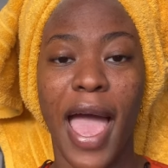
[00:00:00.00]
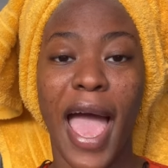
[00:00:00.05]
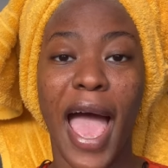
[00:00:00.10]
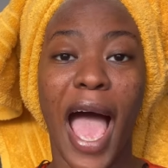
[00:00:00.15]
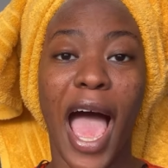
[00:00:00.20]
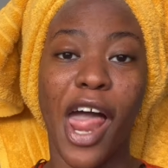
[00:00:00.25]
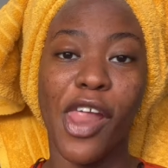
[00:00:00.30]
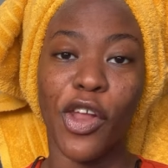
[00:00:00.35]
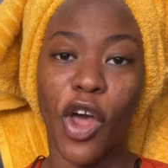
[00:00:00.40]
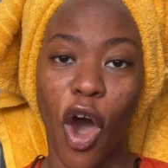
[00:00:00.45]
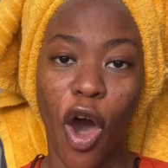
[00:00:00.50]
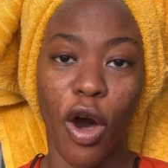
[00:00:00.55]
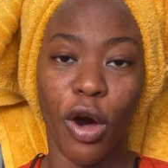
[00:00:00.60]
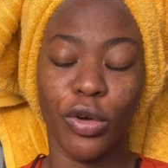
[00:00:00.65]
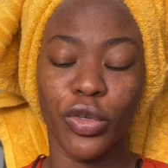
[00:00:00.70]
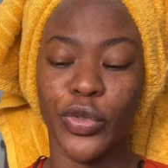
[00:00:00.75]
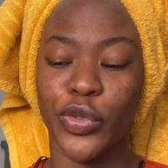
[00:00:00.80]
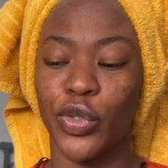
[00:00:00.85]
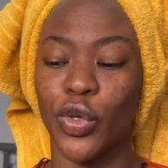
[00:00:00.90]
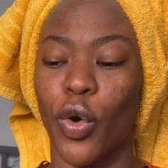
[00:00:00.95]
and
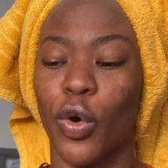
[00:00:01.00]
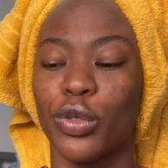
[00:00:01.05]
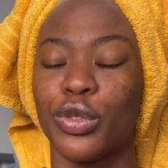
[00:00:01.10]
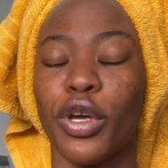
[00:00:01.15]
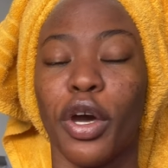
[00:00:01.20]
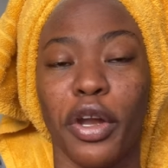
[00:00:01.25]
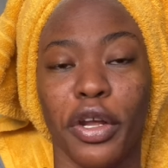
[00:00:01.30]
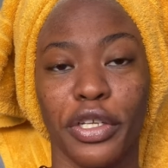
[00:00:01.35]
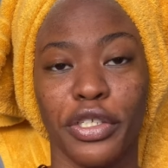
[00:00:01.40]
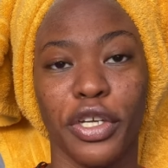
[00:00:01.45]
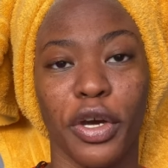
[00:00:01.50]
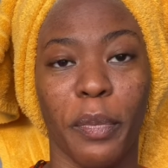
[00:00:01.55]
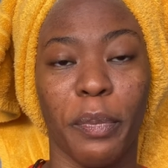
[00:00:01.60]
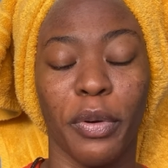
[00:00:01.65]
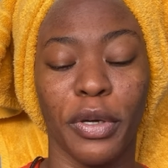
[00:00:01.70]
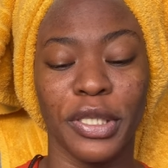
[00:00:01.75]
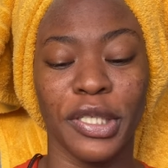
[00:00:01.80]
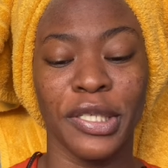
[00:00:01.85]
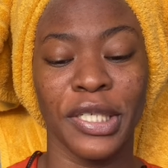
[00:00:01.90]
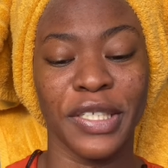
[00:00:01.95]
also turn on your
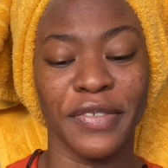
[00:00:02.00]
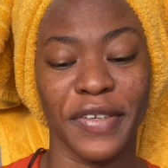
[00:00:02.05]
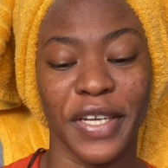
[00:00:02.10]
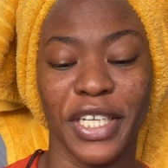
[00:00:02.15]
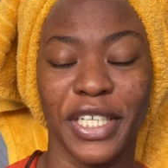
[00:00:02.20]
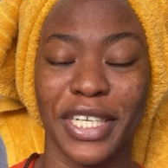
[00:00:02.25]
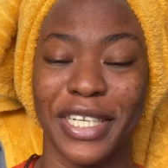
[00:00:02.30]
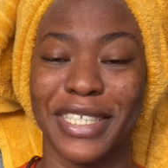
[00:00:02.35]
post notification